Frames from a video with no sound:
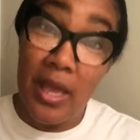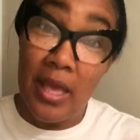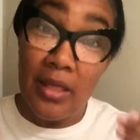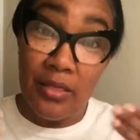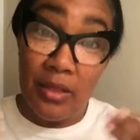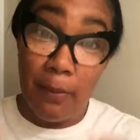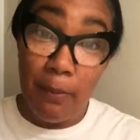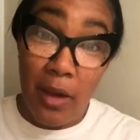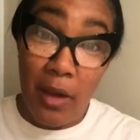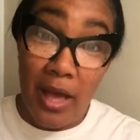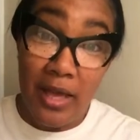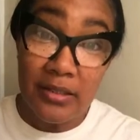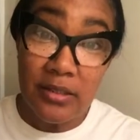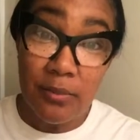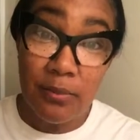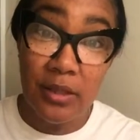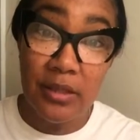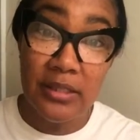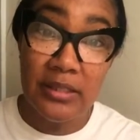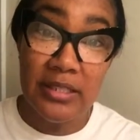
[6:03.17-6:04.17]
the
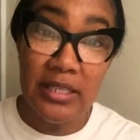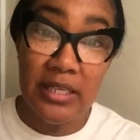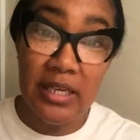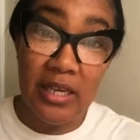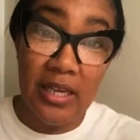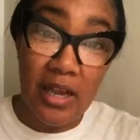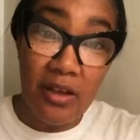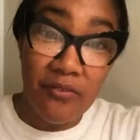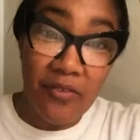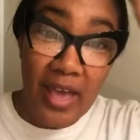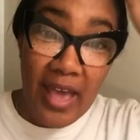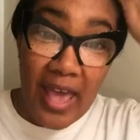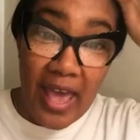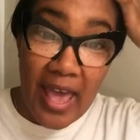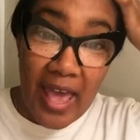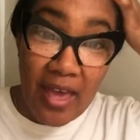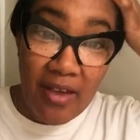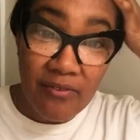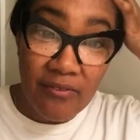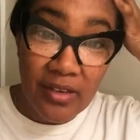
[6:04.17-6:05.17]
possibility of
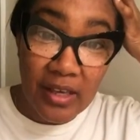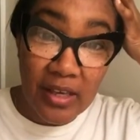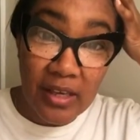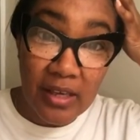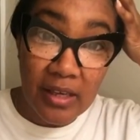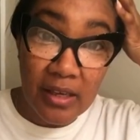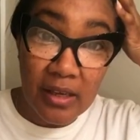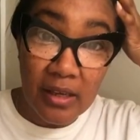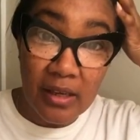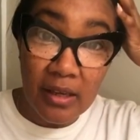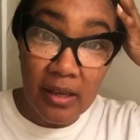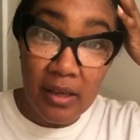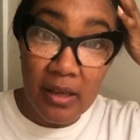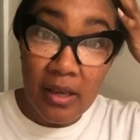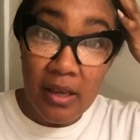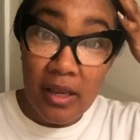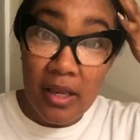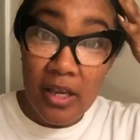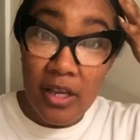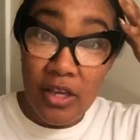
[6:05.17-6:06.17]
having
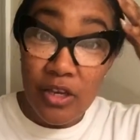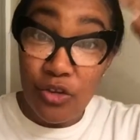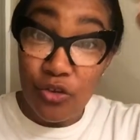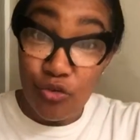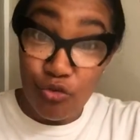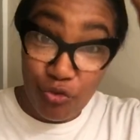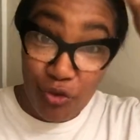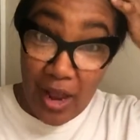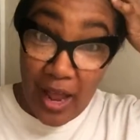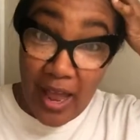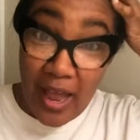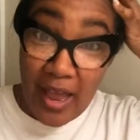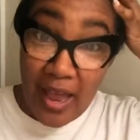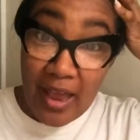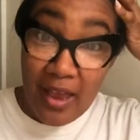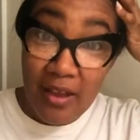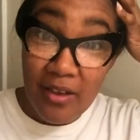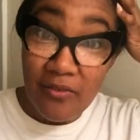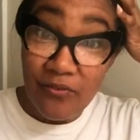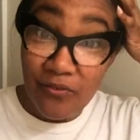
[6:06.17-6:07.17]
dry,
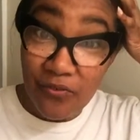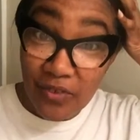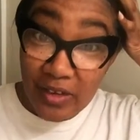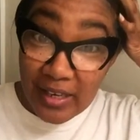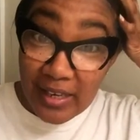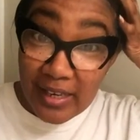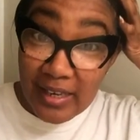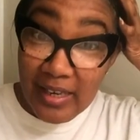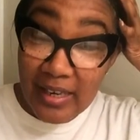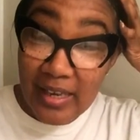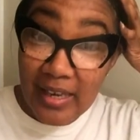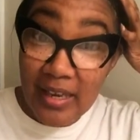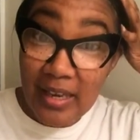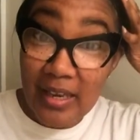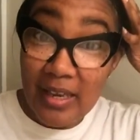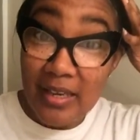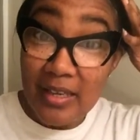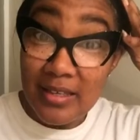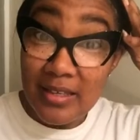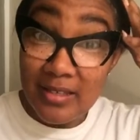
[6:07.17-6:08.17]
flaky
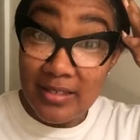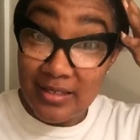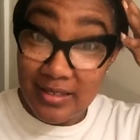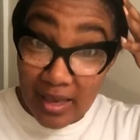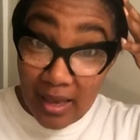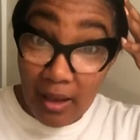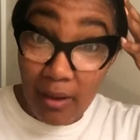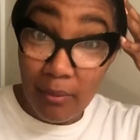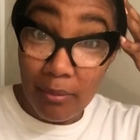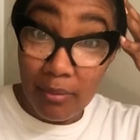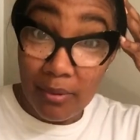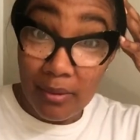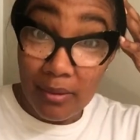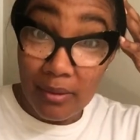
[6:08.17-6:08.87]
scalp.